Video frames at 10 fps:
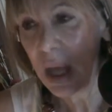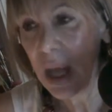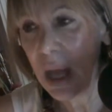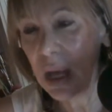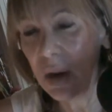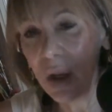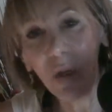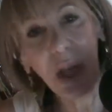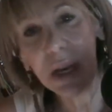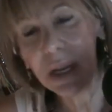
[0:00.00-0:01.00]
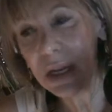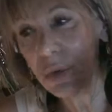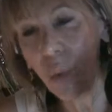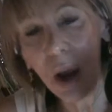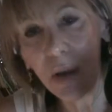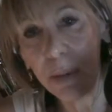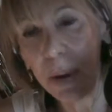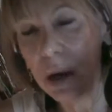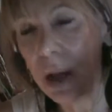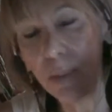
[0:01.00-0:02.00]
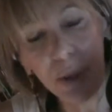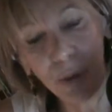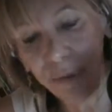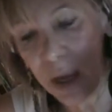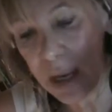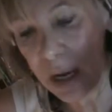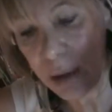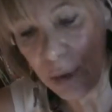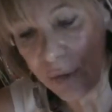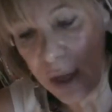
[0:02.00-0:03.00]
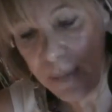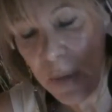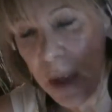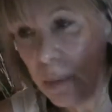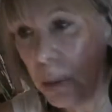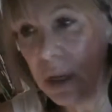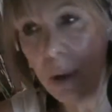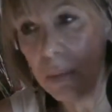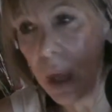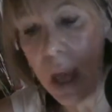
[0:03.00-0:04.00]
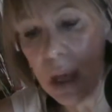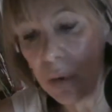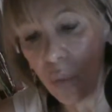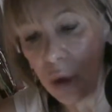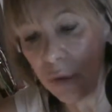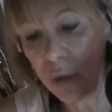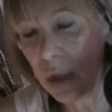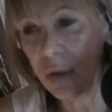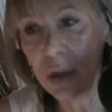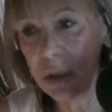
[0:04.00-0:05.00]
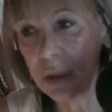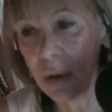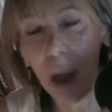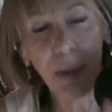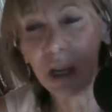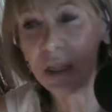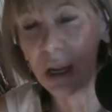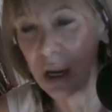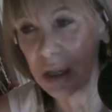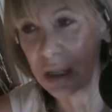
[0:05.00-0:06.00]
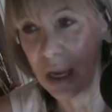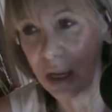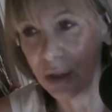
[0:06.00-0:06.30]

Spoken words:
And the idea is, why are they paired up, which you'll find out in the movie. I'm not going to tell you any of the standing